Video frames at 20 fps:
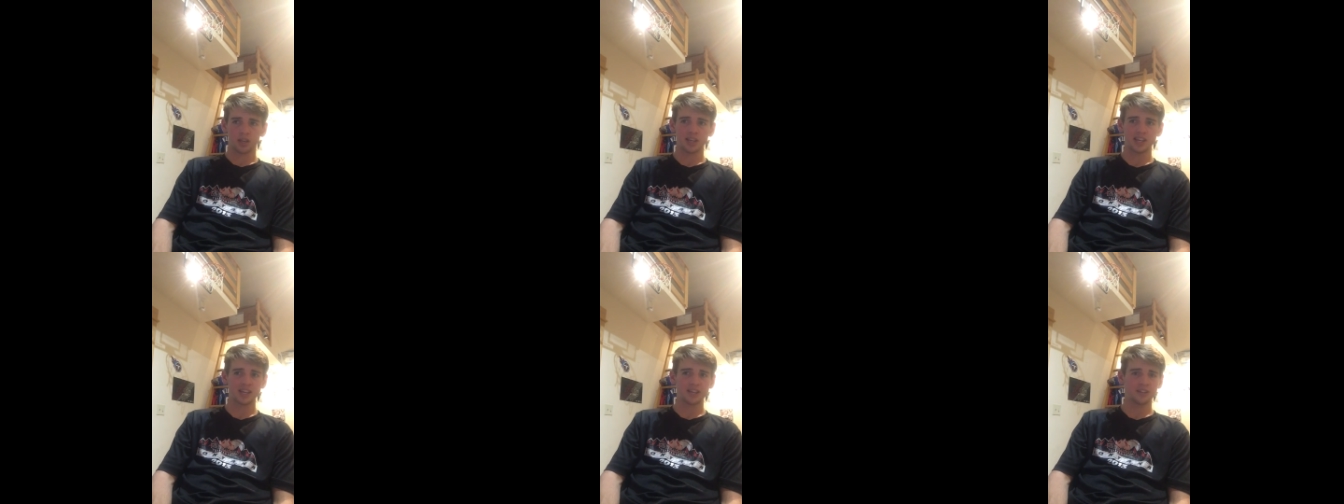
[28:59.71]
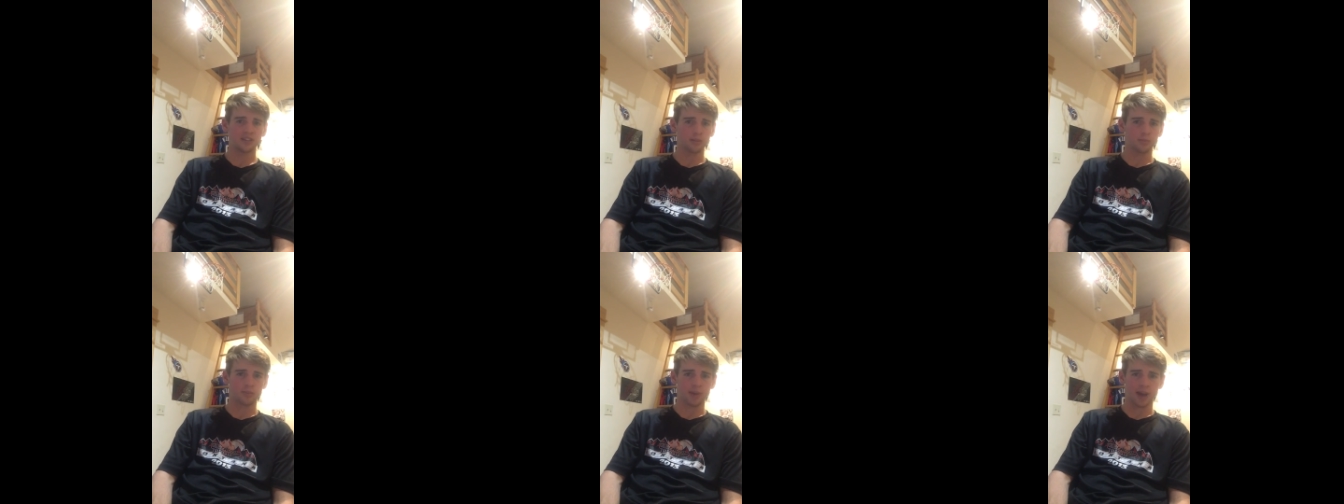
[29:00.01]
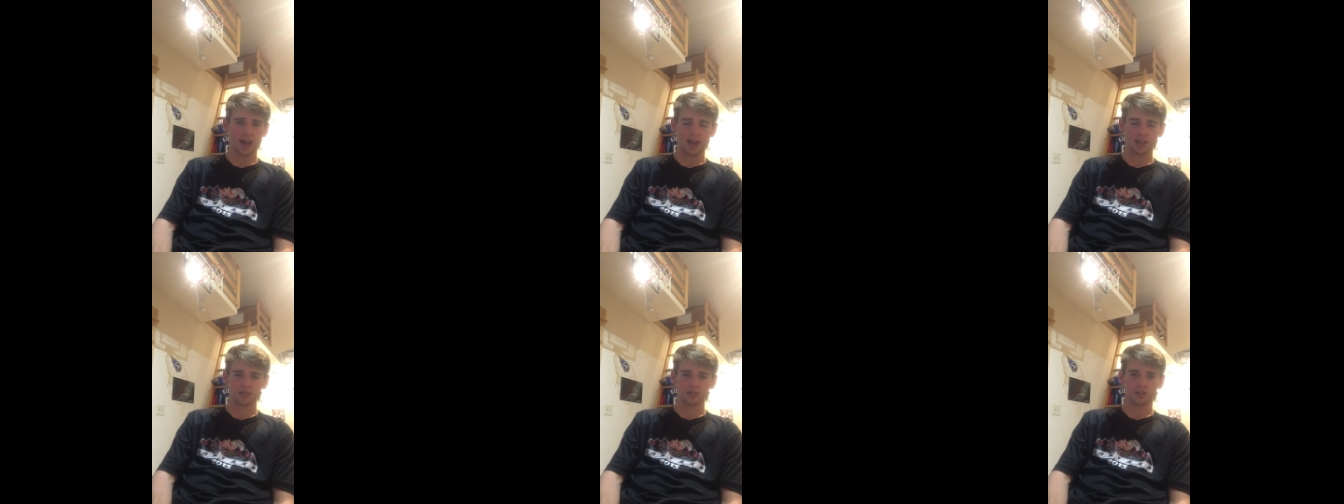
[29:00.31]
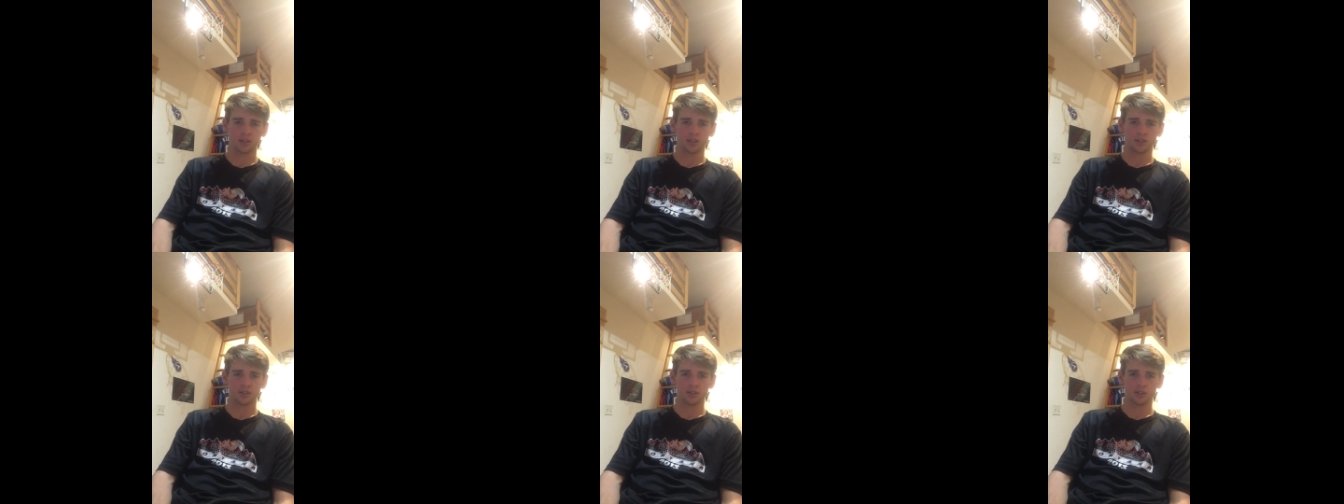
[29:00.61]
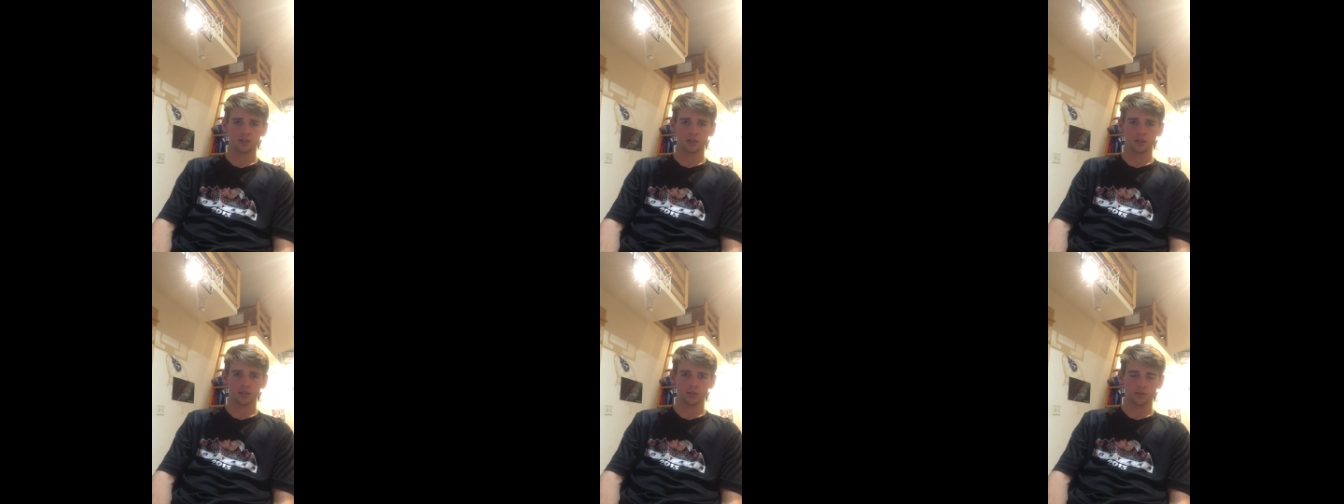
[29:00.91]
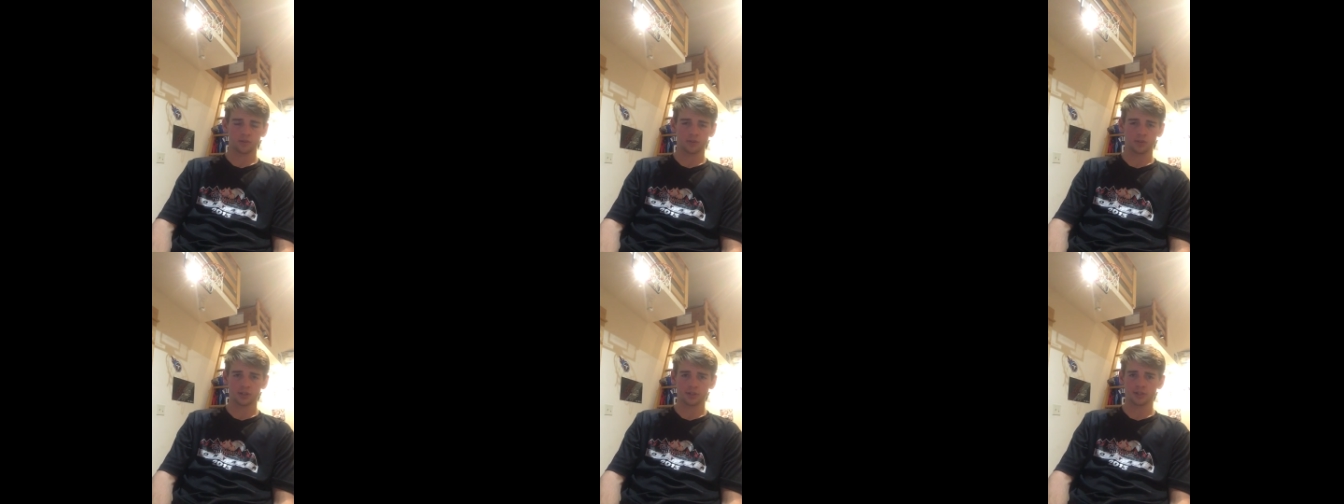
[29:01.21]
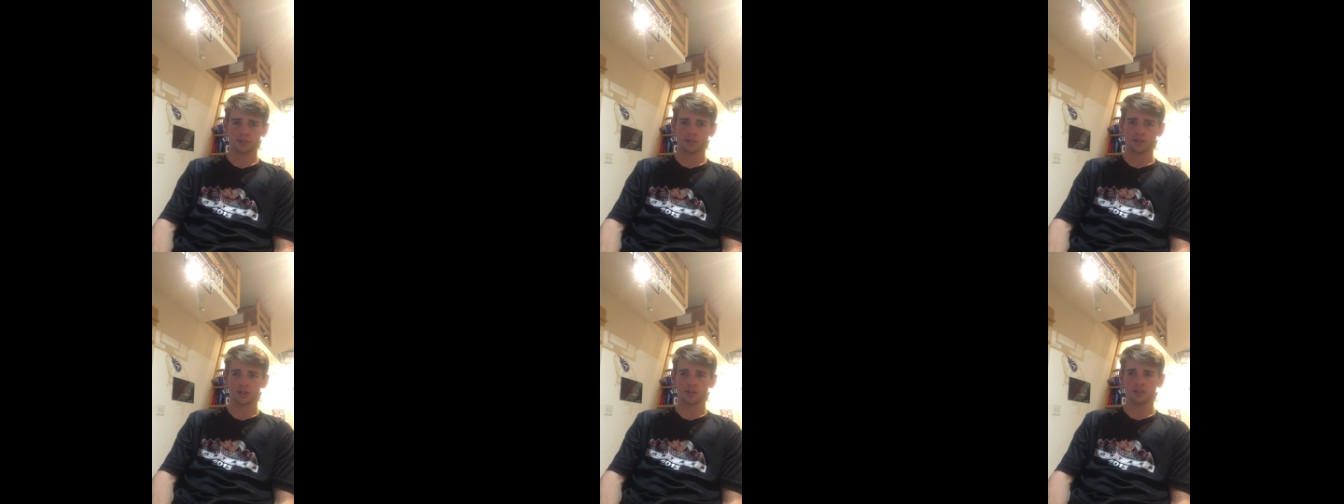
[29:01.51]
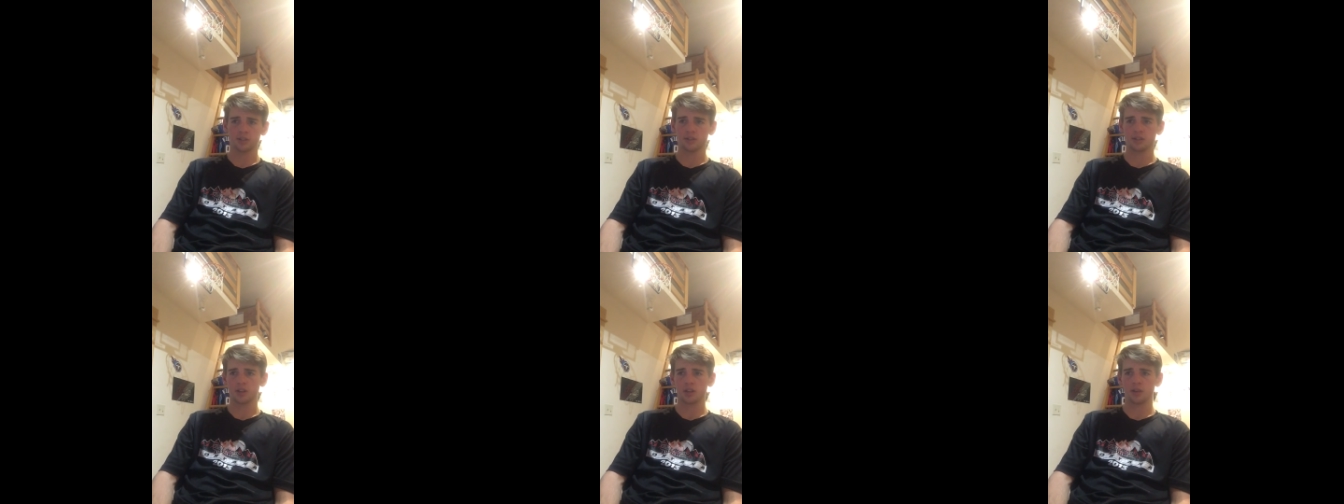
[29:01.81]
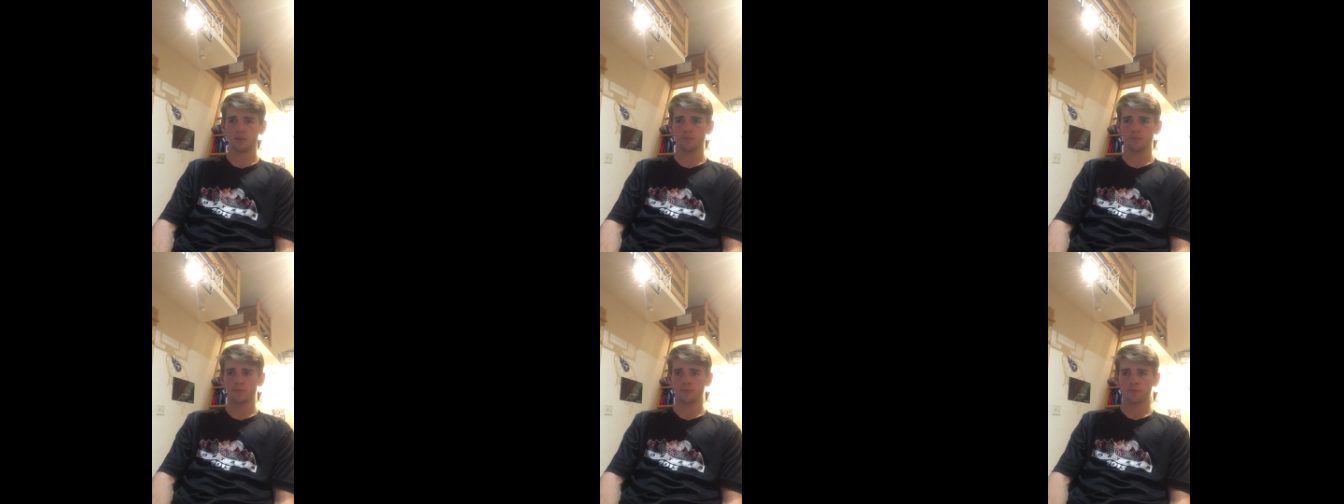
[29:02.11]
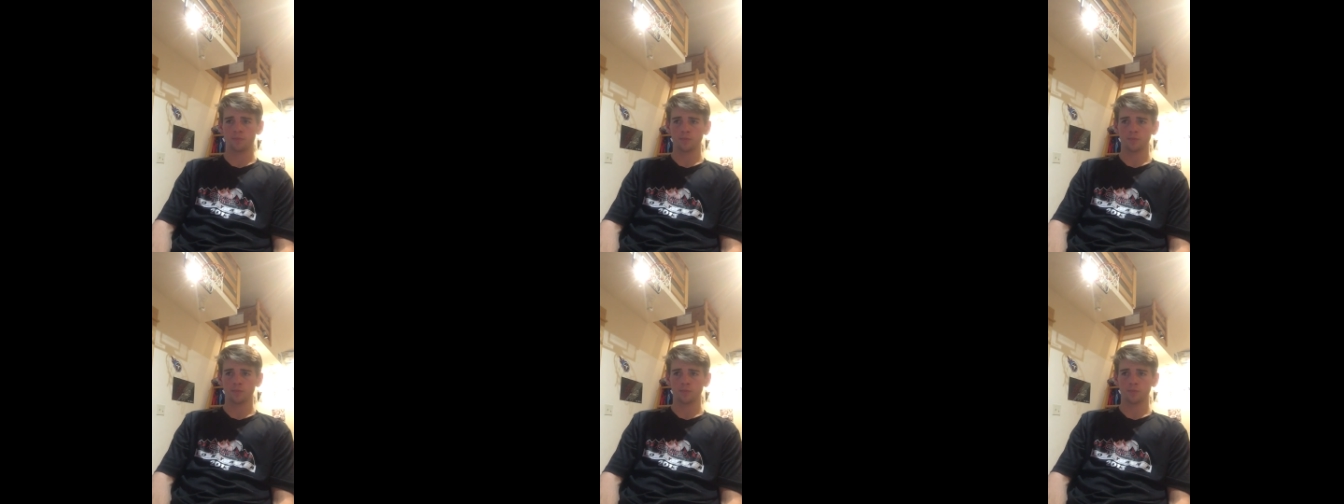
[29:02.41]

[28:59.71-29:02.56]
Easy baskets for the Suns team.